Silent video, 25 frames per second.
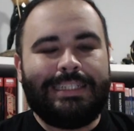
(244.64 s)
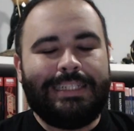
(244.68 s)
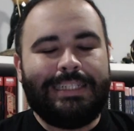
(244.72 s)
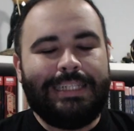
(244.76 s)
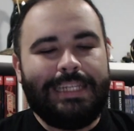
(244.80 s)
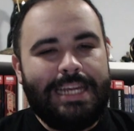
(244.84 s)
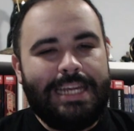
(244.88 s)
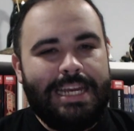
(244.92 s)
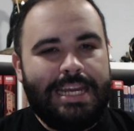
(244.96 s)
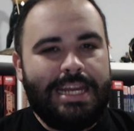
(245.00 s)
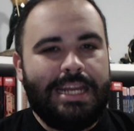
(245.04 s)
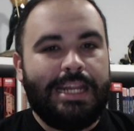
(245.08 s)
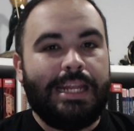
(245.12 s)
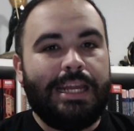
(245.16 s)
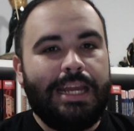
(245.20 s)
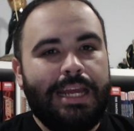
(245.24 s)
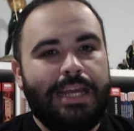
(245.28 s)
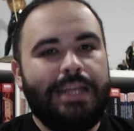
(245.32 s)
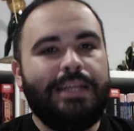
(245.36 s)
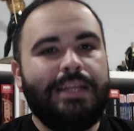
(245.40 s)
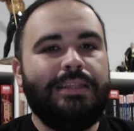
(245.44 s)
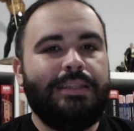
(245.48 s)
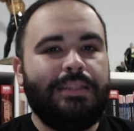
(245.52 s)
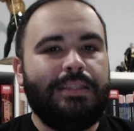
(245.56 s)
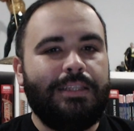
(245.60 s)
clean
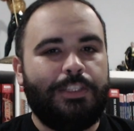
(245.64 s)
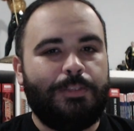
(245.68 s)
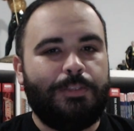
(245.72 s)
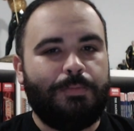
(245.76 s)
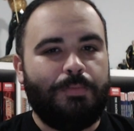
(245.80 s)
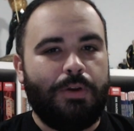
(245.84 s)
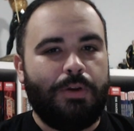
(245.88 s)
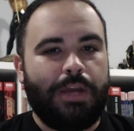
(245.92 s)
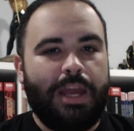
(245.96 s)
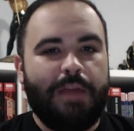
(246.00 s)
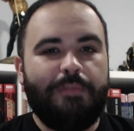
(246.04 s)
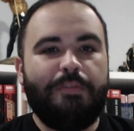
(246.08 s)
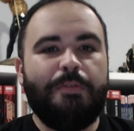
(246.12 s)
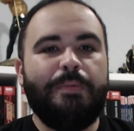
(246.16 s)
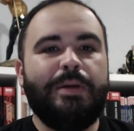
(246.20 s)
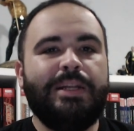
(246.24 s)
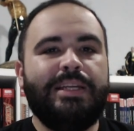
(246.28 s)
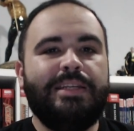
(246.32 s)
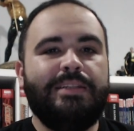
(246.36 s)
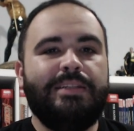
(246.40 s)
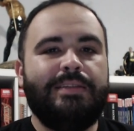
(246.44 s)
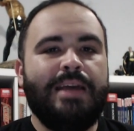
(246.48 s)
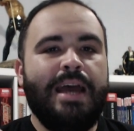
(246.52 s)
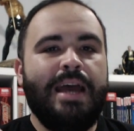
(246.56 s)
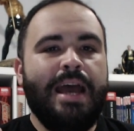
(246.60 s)
in this book.
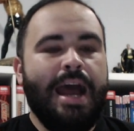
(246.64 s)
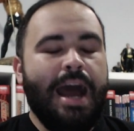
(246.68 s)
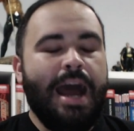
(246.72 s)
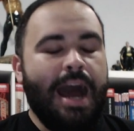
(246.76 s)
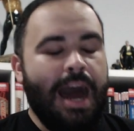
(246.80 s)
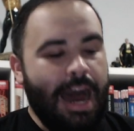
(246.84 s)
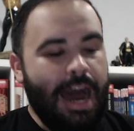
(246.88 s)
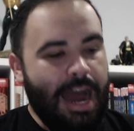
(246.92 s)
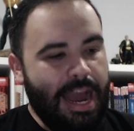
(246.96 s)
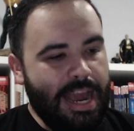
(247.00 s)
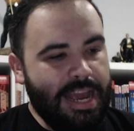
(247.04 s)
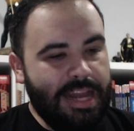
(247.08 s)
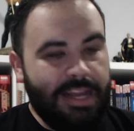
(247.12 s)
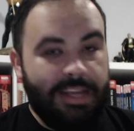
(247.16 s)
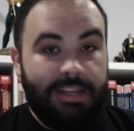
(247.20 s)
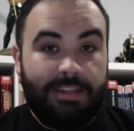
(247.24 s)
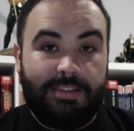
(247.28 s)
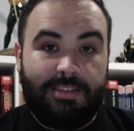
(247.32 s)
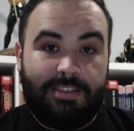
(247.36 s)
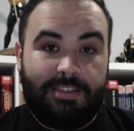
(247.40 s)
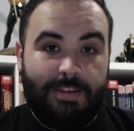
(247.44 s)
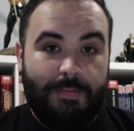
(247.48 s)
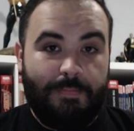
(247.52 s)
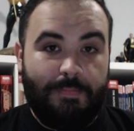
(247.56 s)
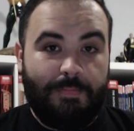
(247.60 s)
Everybody's hiding
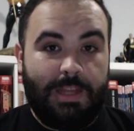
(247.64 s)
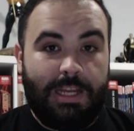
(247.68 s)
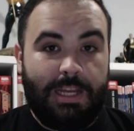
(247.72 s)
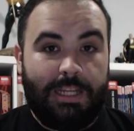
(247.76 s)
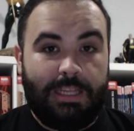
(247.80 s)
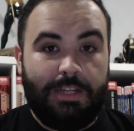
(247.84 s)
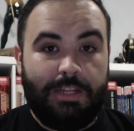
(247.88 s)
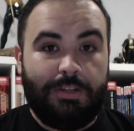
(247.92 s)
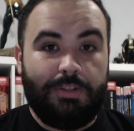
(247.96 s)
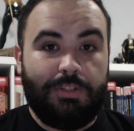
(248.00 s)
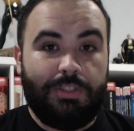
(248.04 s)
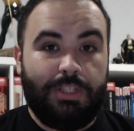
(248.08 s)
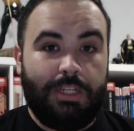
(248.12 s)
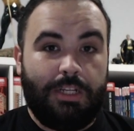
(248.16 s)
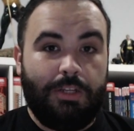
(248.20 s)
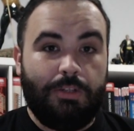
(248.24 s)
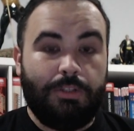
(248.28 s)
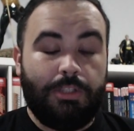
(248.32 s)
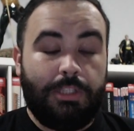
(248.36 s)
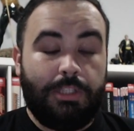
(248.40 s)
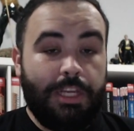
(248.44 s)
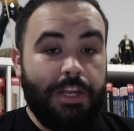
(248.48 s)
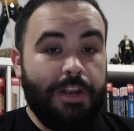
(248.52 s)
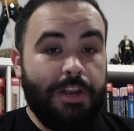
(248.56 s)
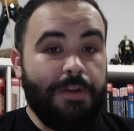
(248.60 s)
something. There's an
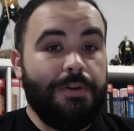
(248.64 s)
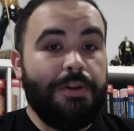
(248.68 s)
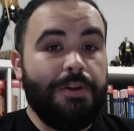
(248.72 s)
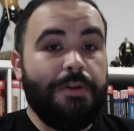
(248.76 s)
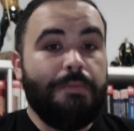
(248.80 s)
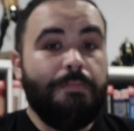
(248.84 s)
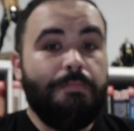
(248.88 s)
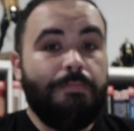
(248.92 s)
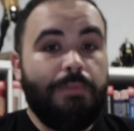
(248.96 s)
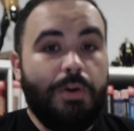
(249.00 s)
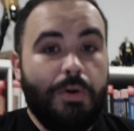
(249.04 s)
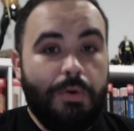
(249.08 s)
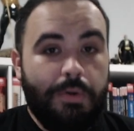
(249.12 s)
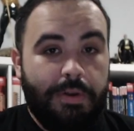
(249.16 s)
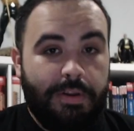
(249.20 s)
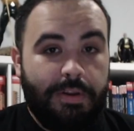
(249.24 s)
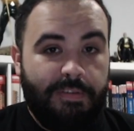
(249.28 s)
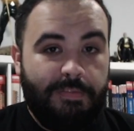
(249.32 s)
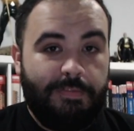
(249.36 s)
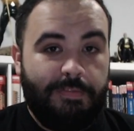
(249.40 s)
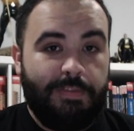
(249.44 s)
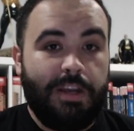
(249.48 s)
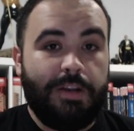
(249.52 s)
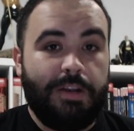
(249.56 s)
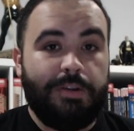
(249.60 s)
ulterior
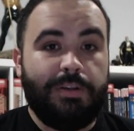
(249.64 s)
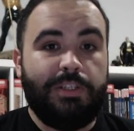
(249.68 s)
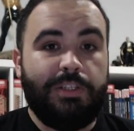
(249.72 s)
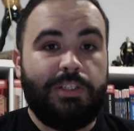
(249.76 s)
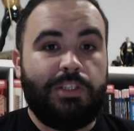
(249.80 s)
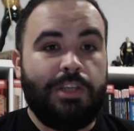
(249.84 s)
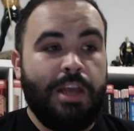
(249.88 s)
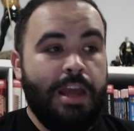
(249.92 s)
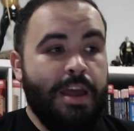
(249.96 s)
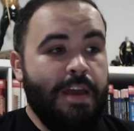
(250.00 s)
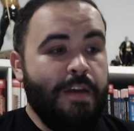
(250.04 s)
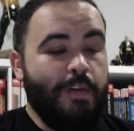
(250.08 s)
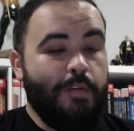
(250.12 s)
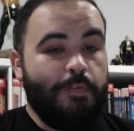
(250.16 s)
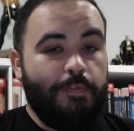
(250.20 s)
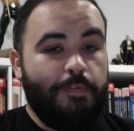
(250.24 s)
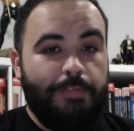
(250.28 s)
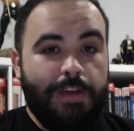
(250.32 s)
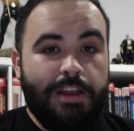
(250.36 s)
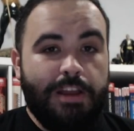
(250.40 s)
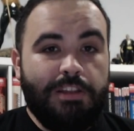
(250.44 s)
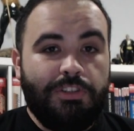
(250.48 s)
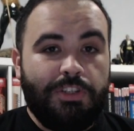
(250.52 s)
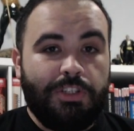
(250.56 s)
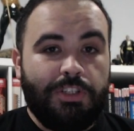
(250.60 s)
motive. There is
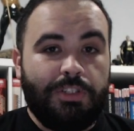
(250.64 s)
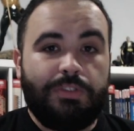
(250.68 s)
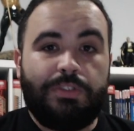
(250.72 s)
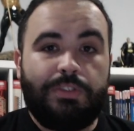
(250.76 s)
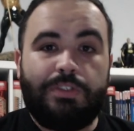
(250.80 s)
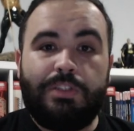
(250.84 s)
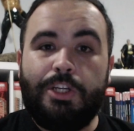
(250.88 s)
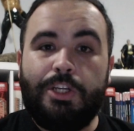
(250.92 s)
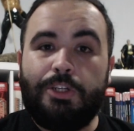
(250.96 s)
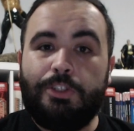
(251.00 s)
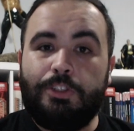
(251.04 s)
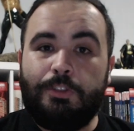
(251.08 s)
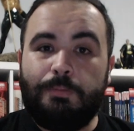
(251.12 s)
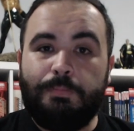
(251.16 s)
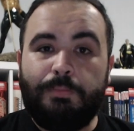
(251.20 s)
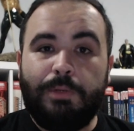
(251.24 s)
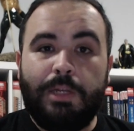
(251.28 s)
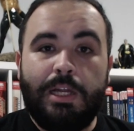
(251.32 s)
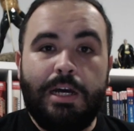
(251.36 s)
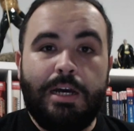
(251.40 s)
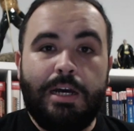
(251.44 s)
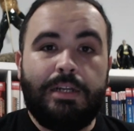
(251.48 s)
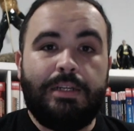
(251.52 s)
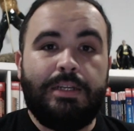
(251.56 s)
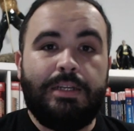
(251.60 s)
vengeance. There's
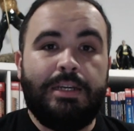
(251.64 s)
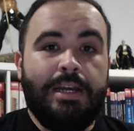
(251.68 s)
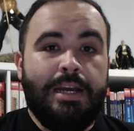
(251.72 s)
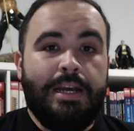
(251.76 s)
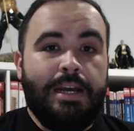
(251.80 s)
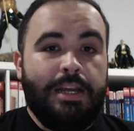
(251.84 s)
blood.